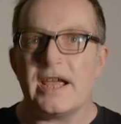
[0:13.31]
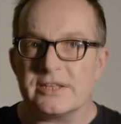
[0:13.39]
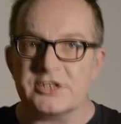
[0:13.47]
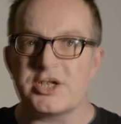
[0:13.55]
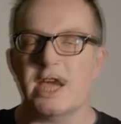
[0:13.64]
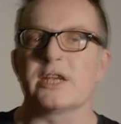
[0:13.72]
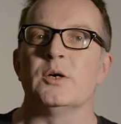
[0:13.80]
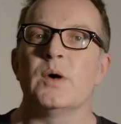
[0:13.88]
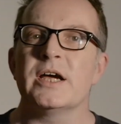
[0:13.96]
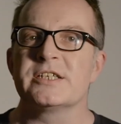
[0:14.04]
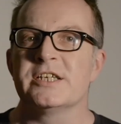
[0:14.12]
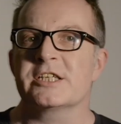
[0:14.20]
and the channel
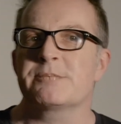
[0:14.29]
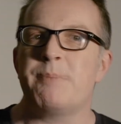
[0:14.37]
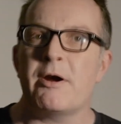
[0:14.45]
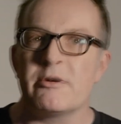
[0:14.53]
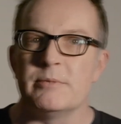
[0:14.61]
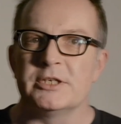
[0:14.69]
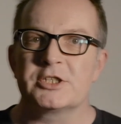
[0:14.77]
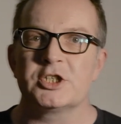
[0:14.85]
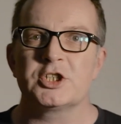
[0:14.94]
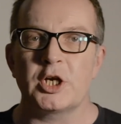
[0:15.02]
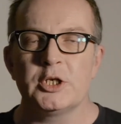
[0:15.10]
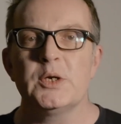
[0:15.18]
as an experiment to
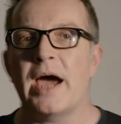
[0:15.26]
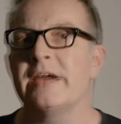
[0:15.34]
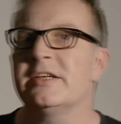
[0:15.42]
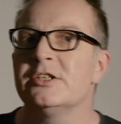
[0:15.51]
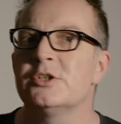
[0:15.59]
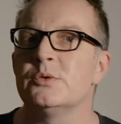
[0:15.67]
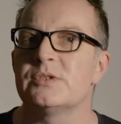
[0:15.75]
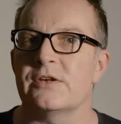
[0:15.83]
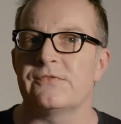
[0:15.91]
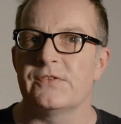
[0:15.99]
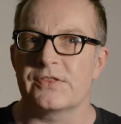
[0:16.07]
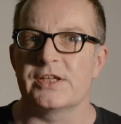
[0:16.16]
show you how you can do
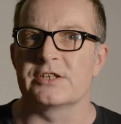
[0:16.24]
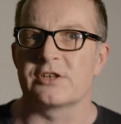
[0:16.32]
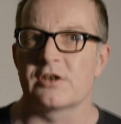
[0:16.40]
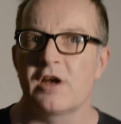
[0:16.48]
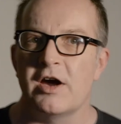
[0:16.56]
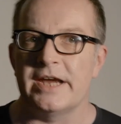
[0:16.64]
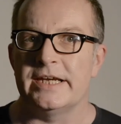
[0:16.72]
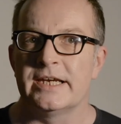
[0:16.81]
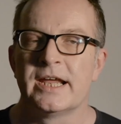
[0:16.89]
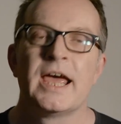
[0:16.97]
different things online.